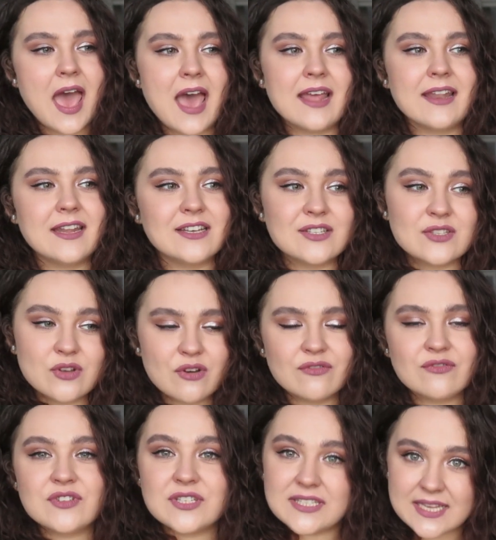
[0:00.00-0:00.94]
and they're
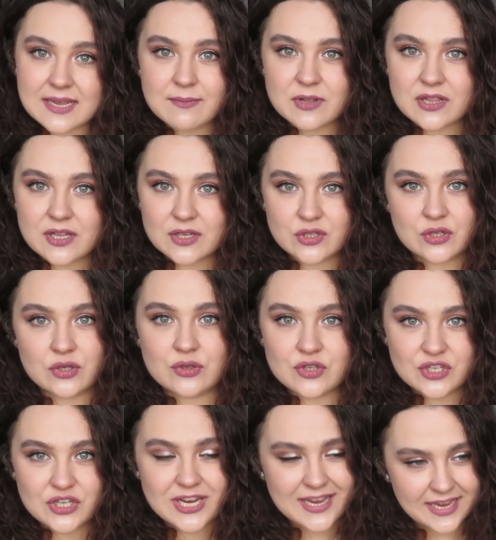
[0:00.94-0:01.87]
sort of similar to
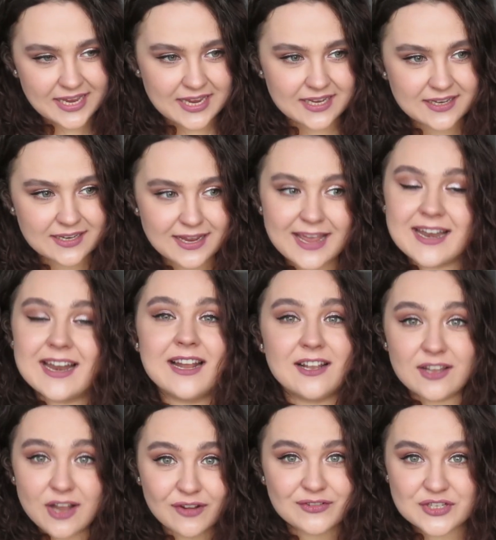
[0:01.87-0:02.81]
Shein, and
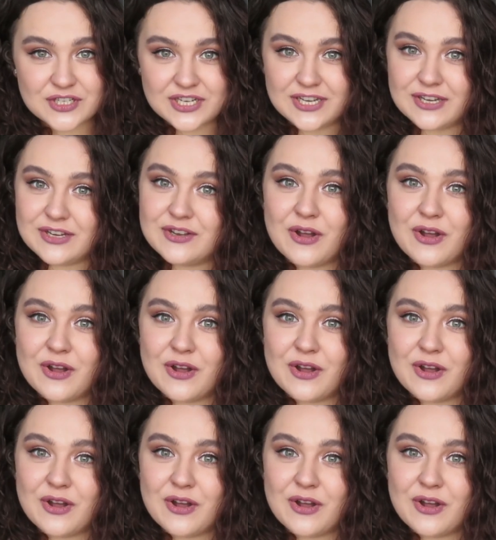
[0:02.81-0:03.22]
I love Shein.